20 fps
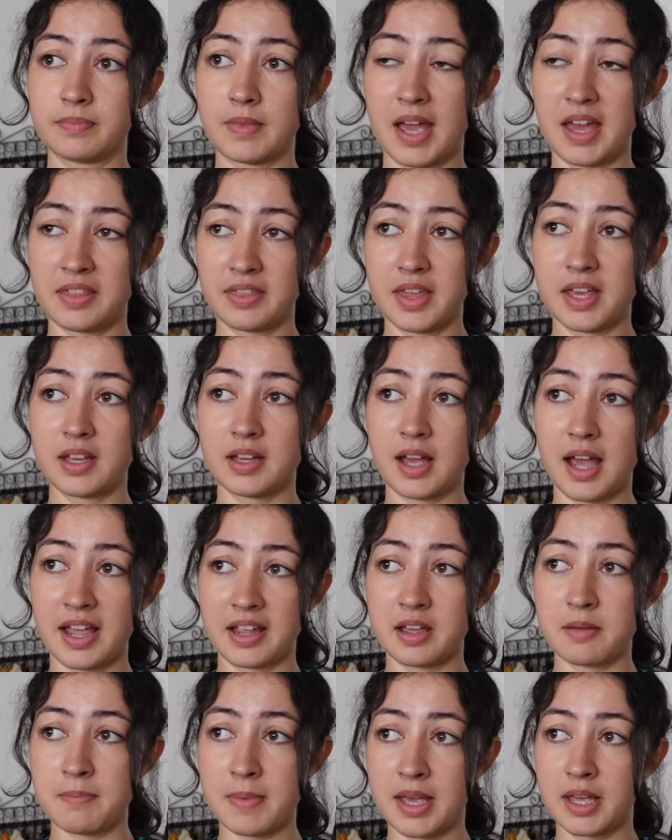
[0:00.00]
I think I
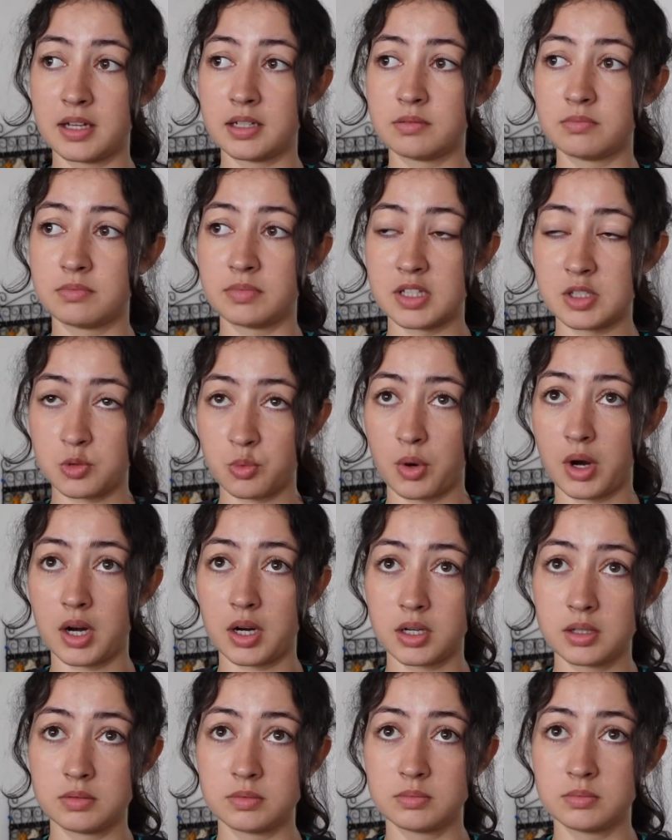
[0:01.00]
can make this
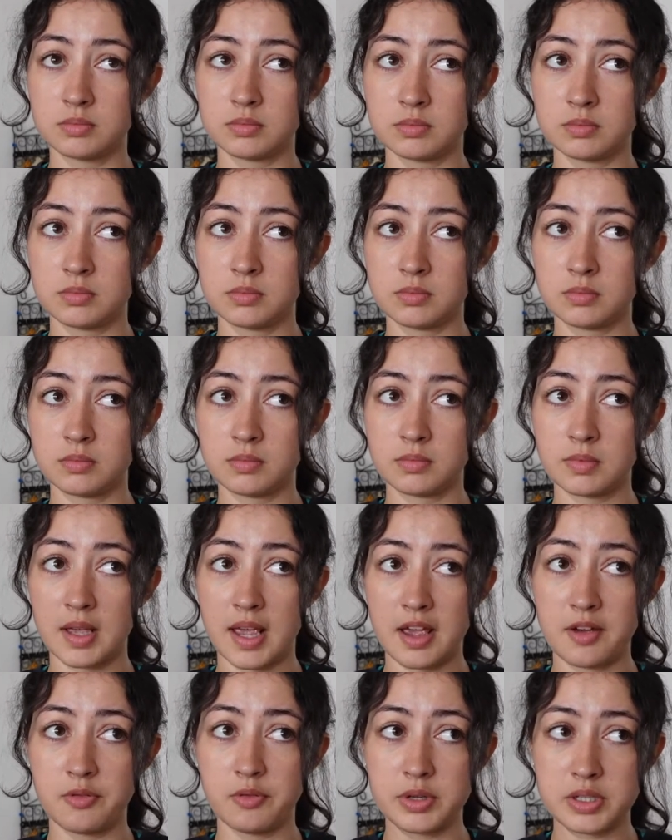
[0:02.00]
work
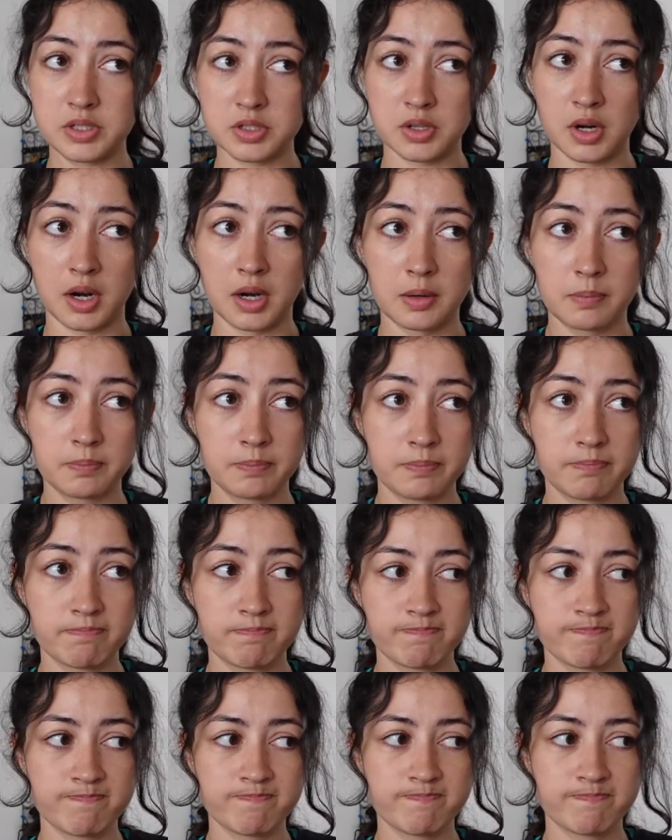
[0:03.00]
if we start
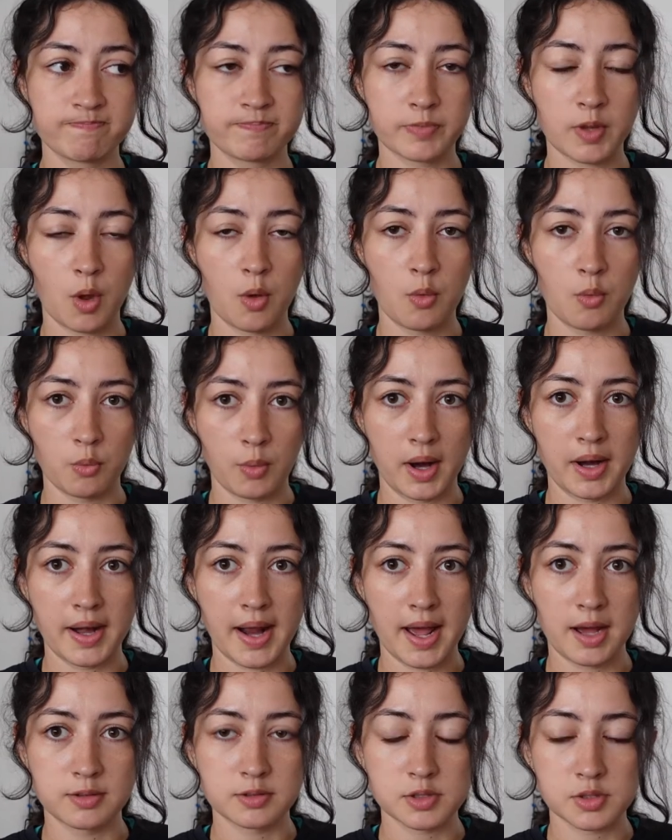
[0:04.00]
right
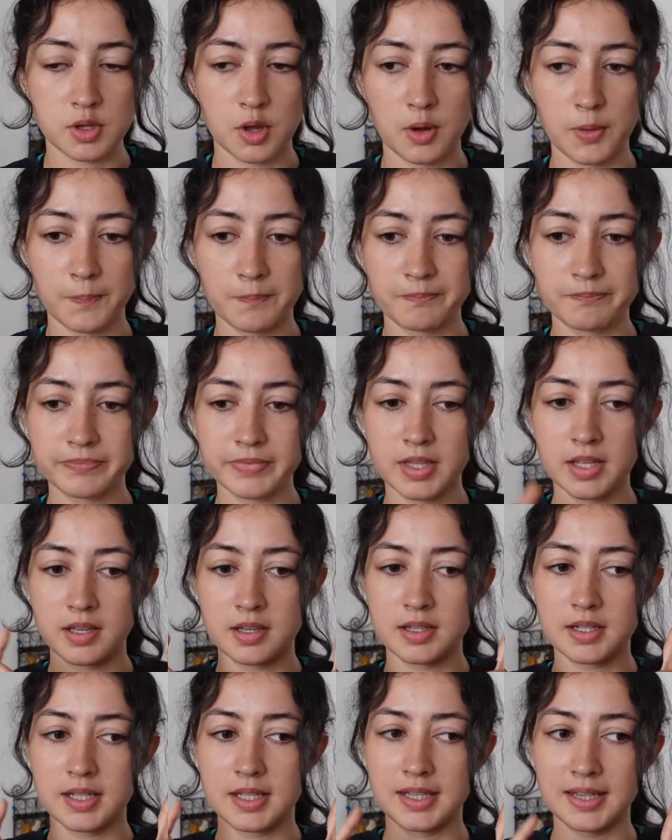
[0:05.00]
now. So
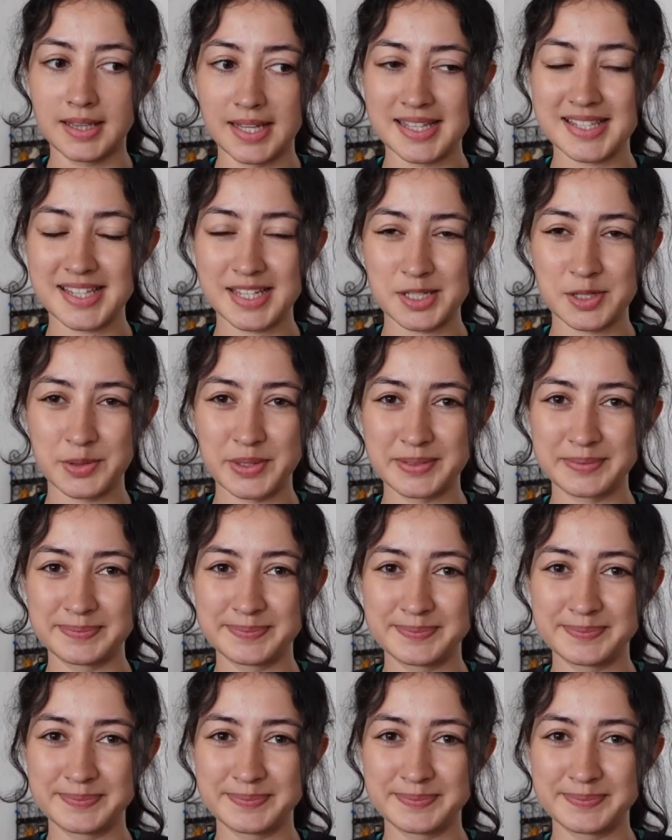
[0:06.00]
let's get to it.